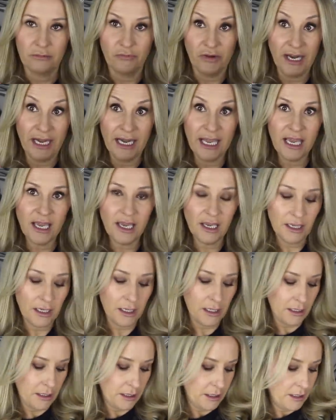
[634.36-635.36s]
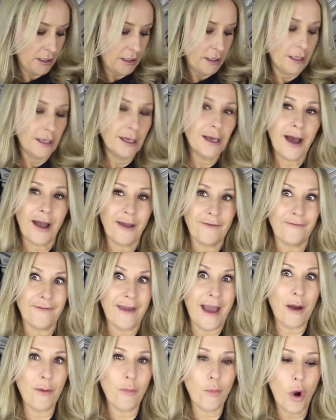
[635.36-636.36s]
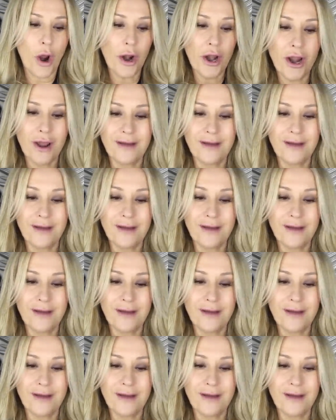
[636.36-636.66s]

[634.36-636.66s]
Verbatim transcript: Really? I found one.